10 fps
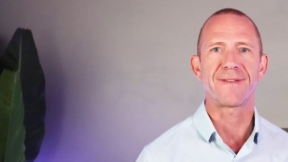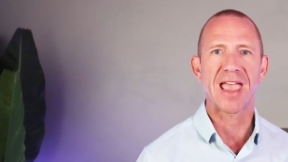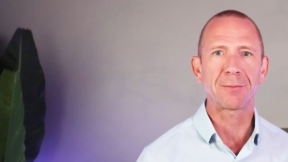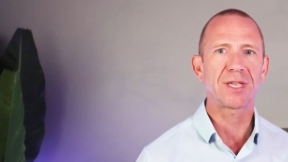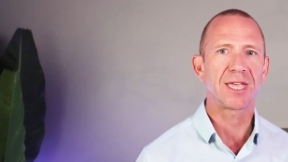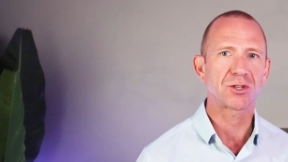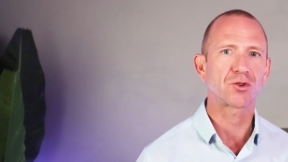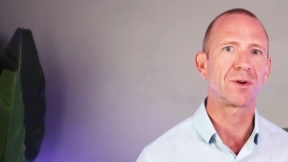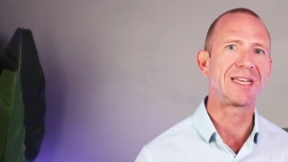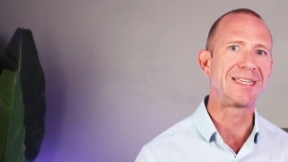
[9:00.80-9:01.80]
family
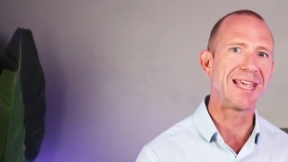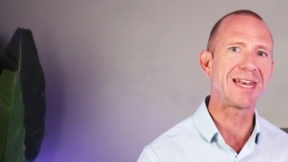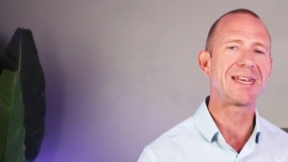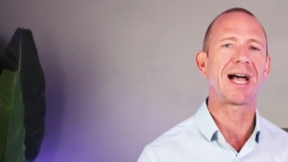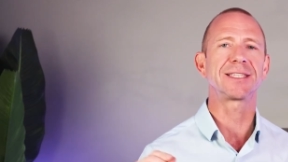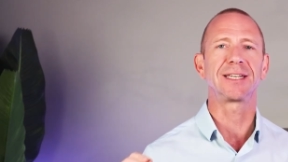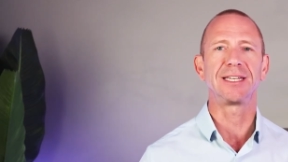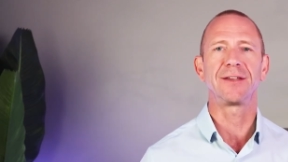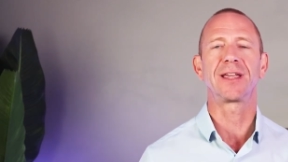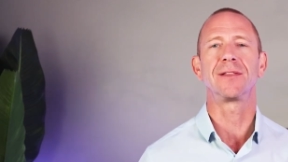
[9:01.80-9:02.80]
history did not
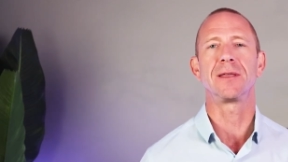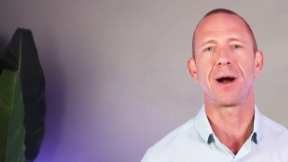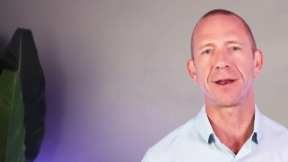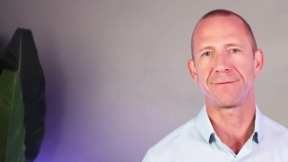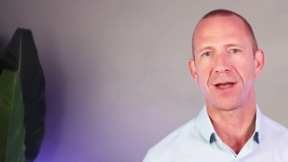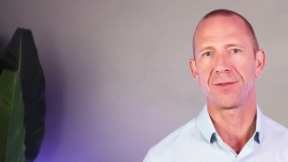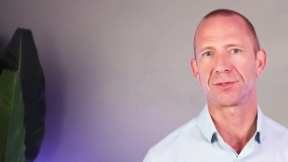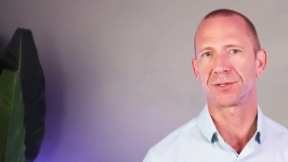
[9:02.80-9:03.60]
significantly modify those